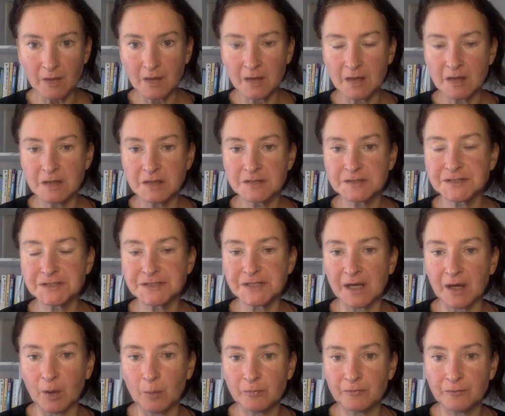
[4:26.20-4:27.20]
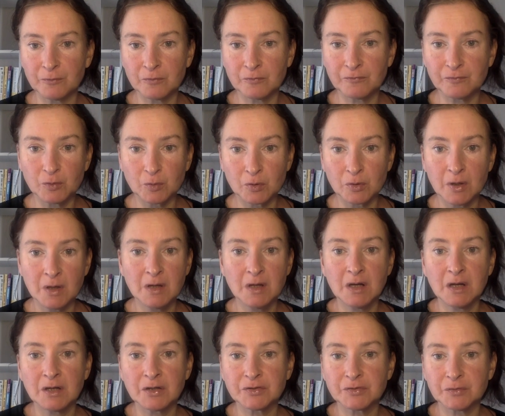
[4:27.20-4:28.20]
is helpful for
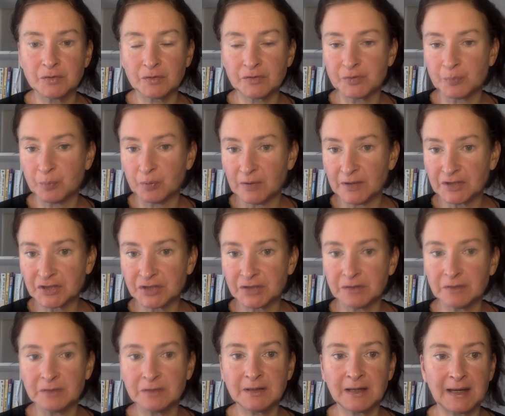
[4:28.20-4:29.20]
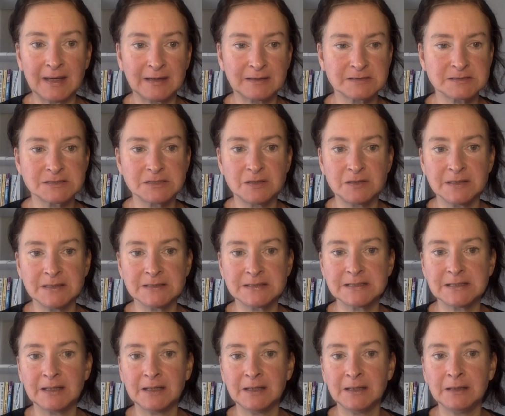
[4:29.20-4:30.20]
depression,
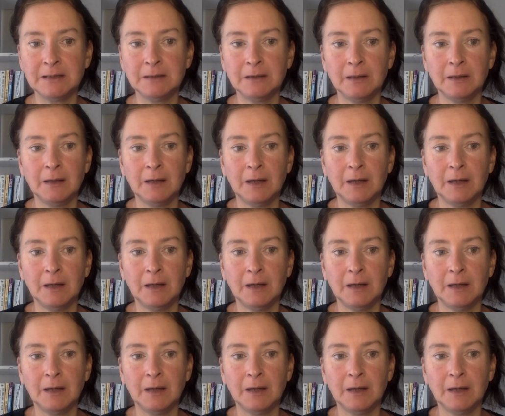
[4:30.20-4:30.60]
anxiety,